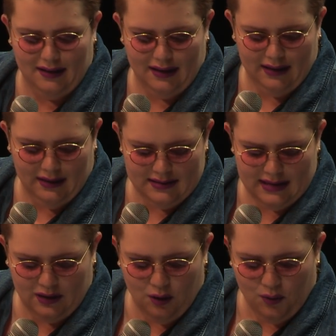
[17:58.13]
and I, I
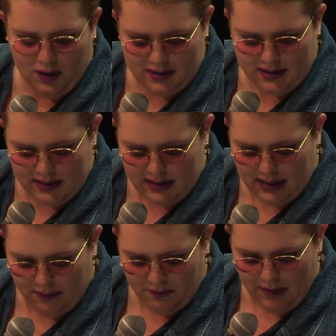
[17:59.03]
said it got worse because
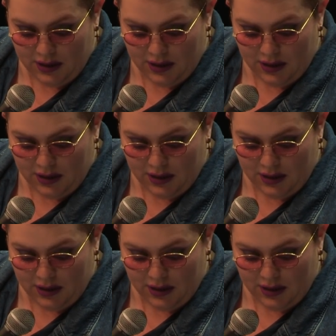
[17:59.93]
the um,